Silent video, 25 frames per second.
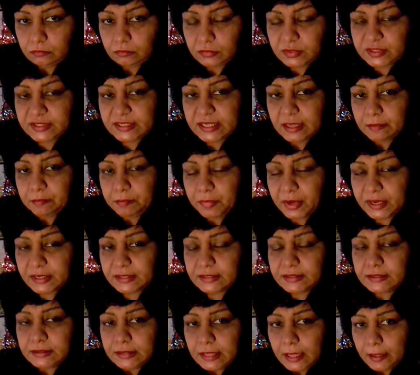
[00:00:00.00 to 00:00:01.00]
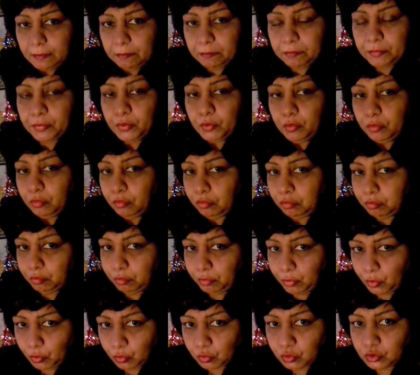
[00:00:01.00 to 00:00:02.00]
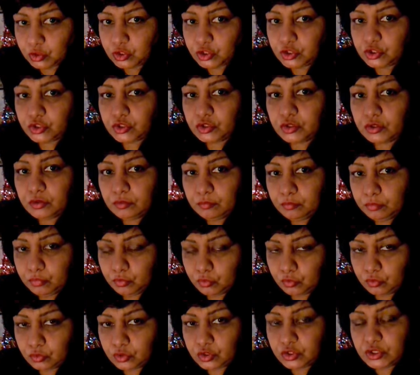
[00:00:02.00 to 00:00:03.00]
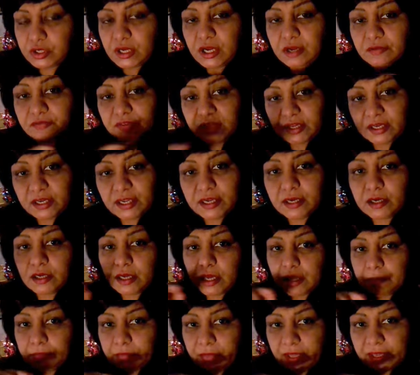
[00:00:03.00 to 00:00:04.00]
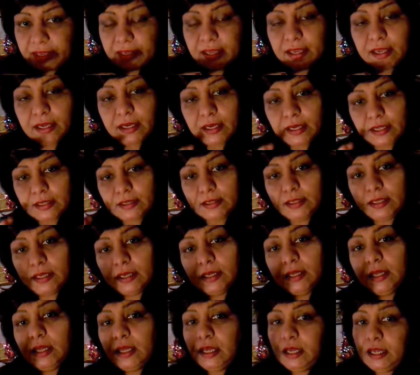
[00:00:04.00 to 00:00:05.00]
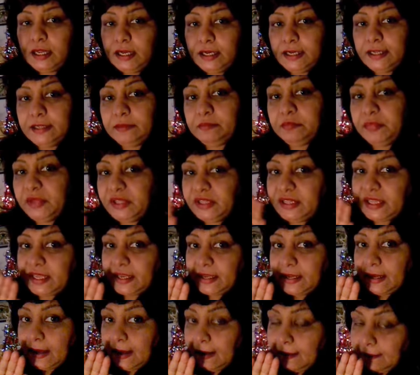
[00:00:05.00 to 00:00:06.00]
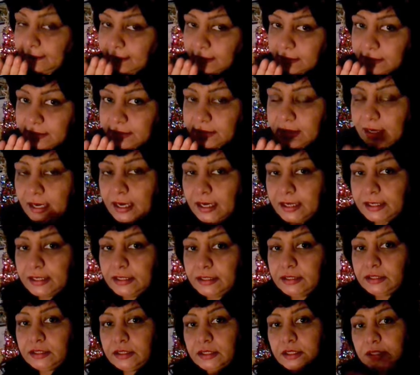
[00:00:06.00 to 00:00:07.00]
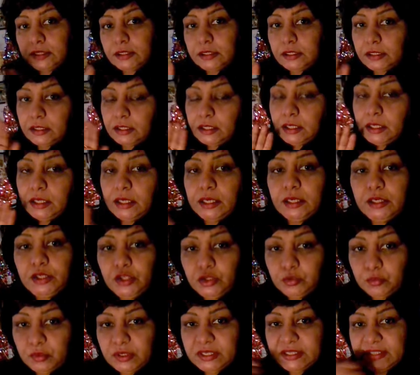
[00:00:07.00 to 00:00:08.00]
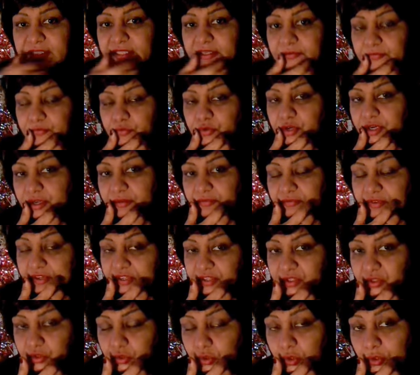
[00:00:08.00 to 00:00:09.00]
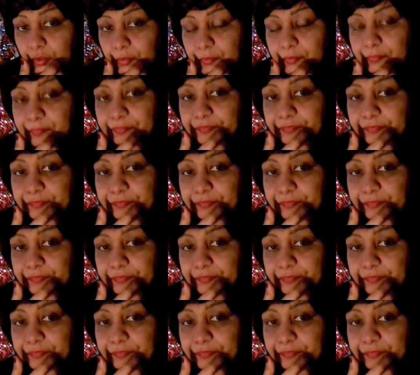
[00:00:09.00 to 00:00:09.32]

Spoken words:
step by step, push. After here come again, and let me take other side. You will see for a video,